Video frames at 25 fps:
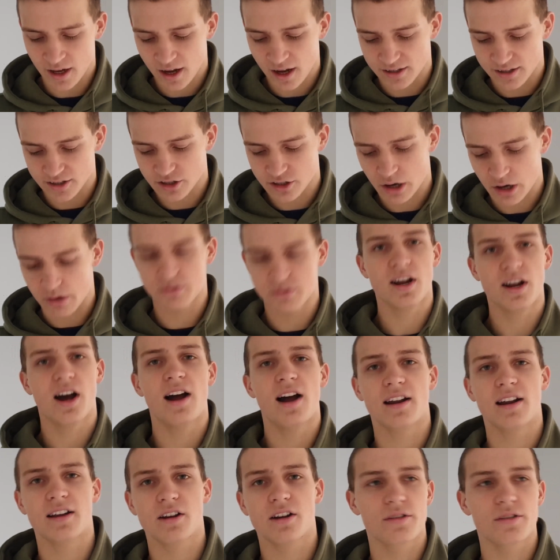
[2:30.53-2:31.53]
I just go
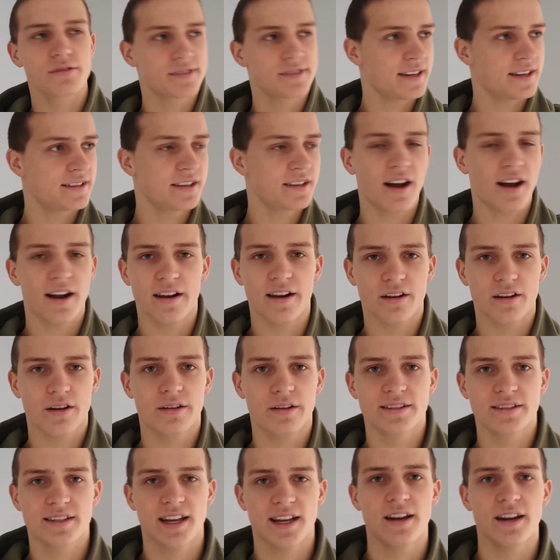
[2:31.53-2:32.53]
title and
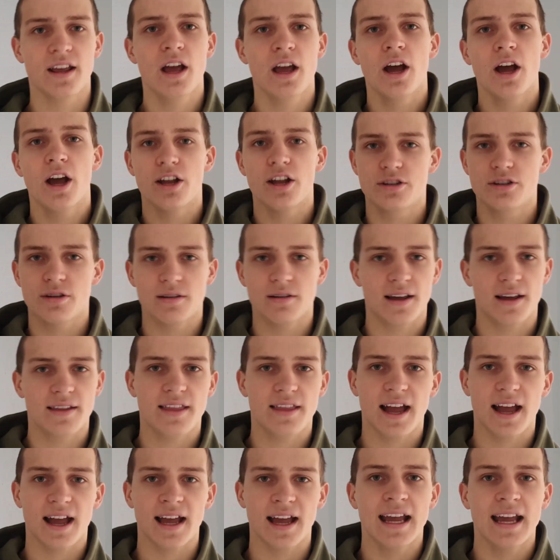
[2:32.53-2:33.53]
content, and do it like
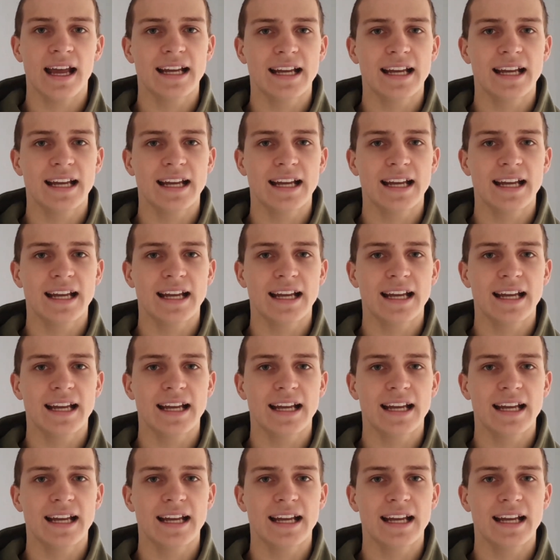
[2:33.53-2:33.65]
that.